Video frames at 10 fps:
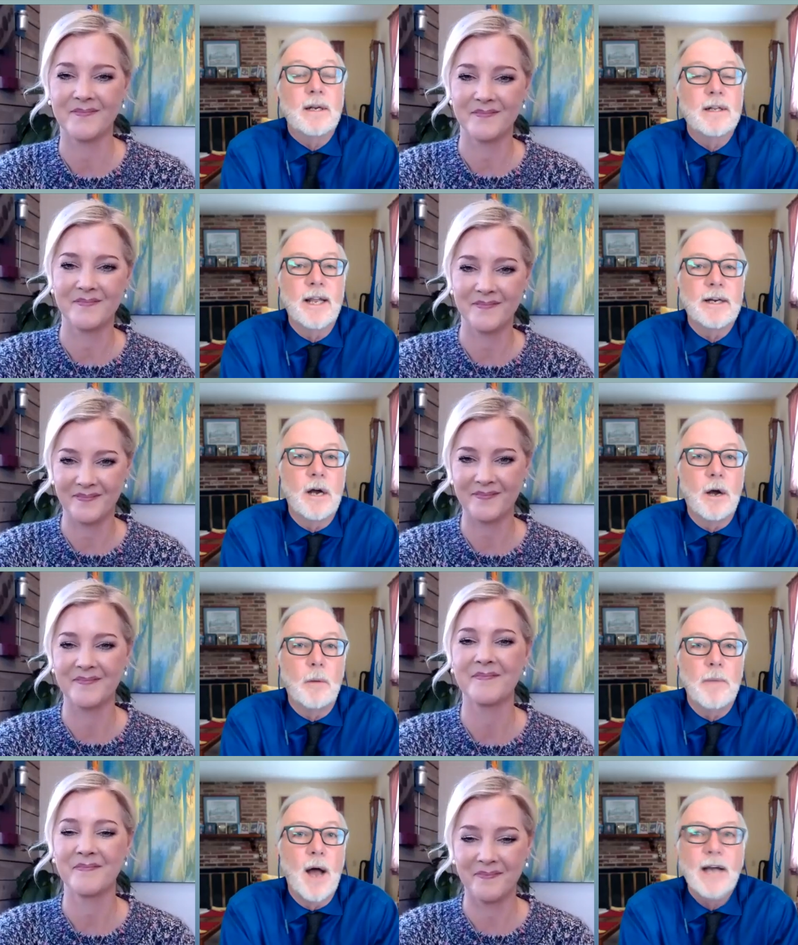Speaker 1: Like
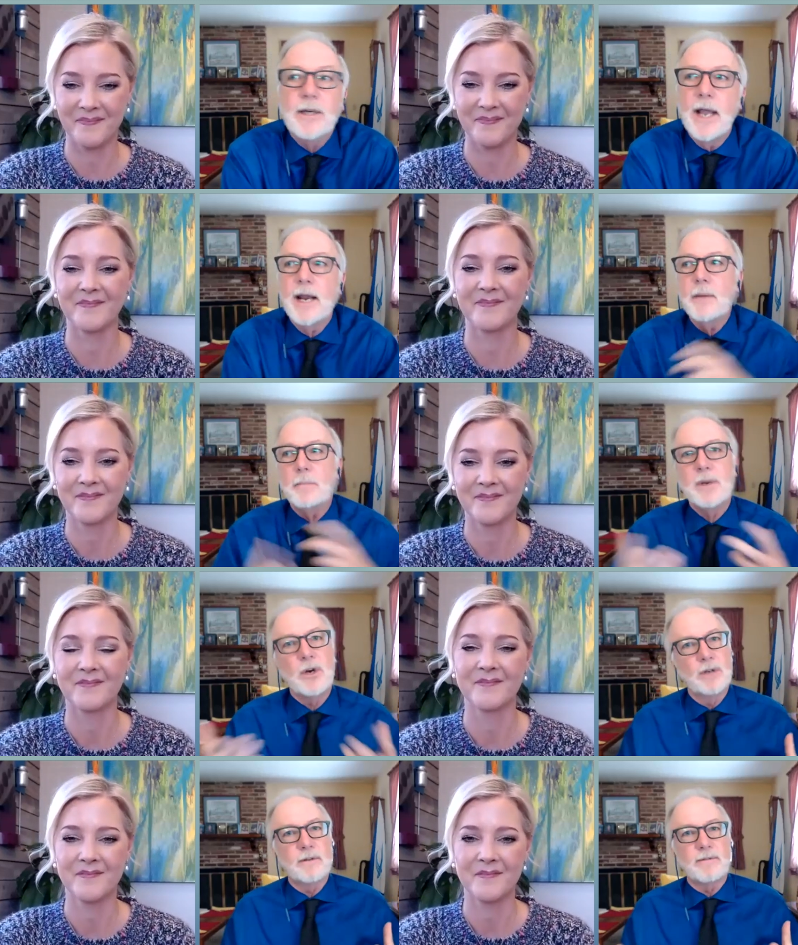um I and I
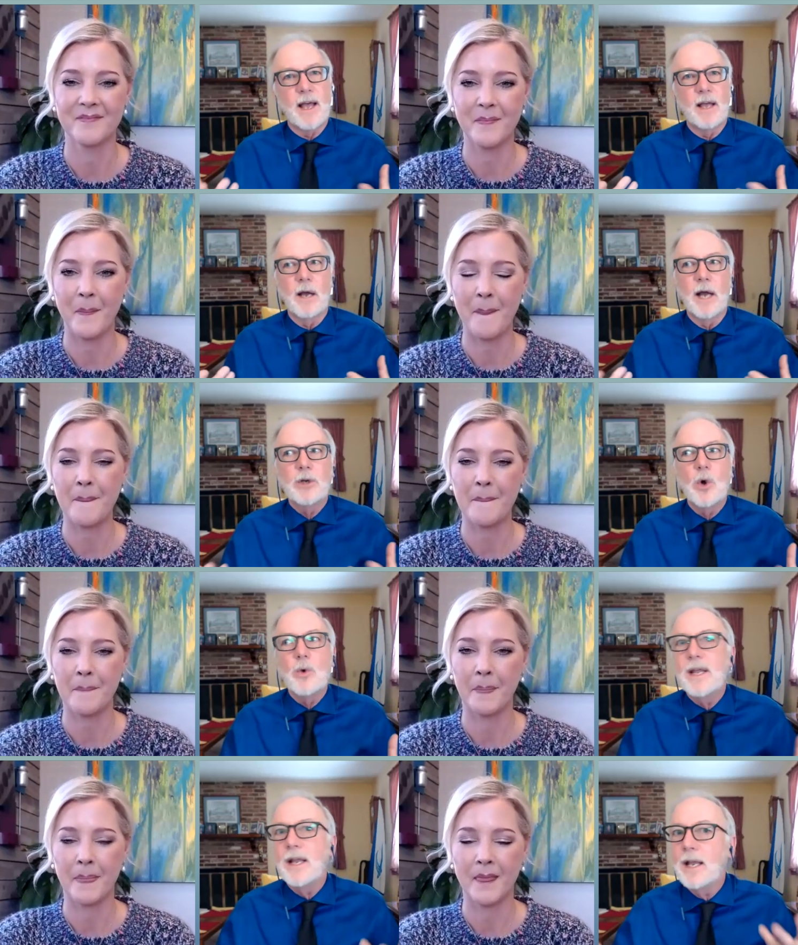because of that, I don't
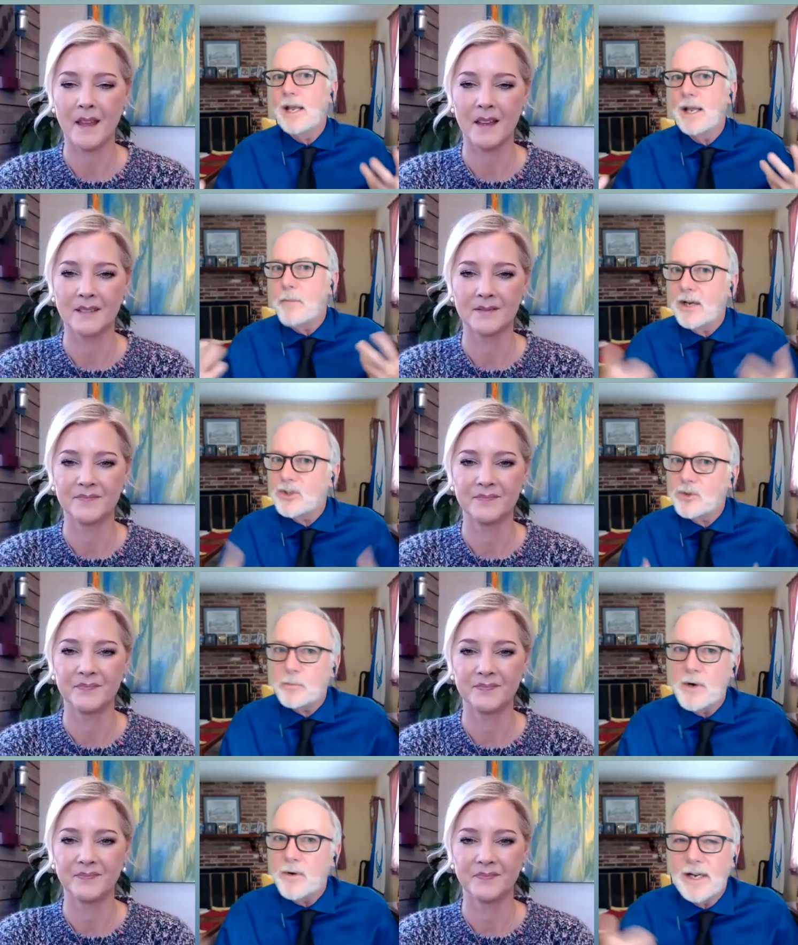my
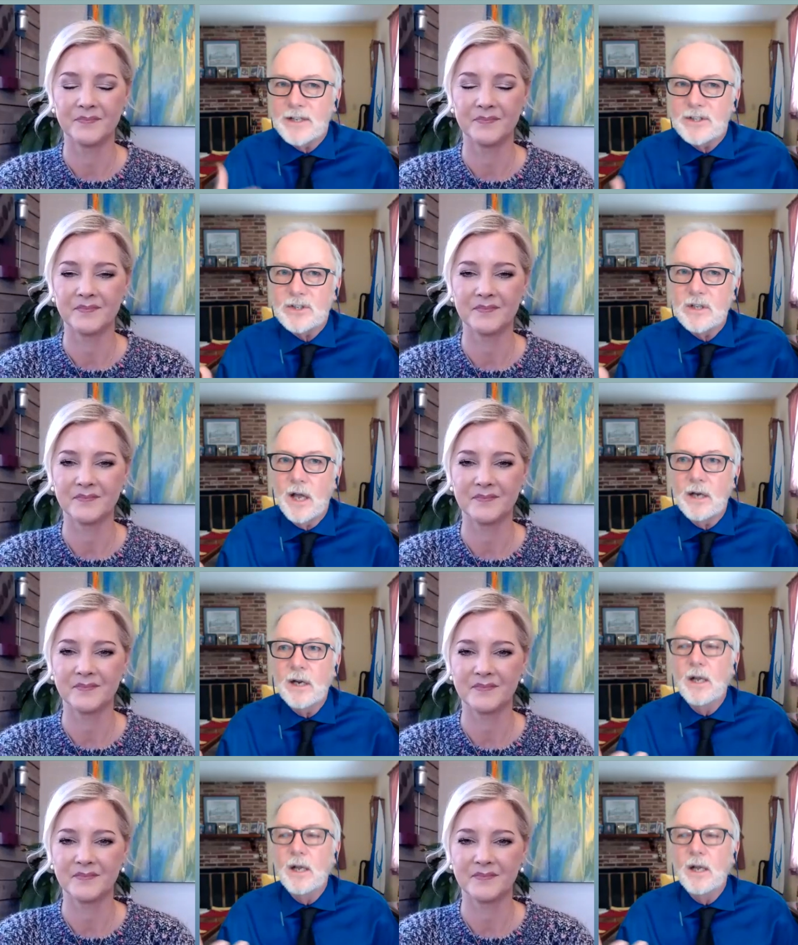experience is not